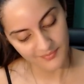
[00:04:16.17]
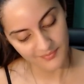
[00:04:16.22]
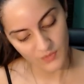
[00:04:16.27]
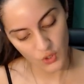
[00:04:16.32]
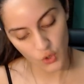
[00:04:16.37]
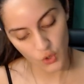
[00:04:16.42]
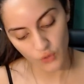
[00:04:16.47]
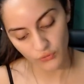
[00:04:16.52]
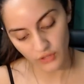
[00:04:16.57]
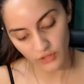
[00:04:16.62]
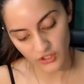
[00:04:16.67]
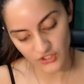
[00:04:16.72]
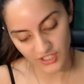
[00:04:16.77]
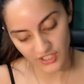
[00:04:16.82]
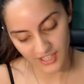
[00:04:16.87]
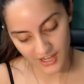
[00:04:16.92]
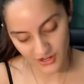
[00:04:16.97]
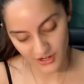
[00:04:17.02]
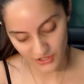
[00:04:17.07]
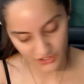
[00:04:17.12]

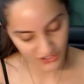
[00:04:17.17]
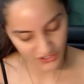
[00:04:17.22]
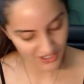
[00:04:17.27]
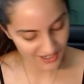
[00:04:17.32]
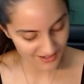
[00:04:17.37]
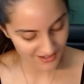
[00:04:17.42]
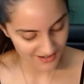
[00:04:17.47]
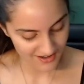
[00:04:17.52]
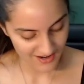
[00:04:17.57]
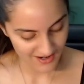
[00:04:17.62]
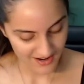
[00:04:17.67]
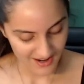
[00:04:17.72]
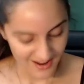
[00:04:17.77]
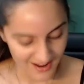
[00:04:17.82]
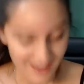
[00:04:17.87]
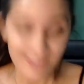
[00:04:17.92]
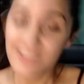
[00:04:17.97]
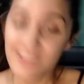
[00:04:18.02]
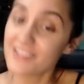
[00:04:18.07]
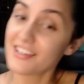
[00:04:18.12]
Overarching energy.
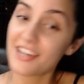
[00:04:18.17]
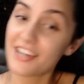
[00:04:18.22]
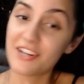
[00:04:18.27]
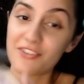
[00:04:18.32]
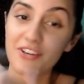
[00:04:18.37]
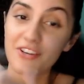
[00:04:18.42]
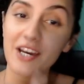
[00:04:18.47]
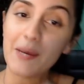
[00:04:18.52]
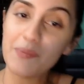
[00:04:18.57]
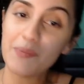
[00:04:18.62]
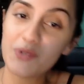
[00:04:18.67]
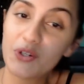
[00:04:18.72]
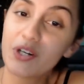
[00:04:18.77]
The Knight of Cups.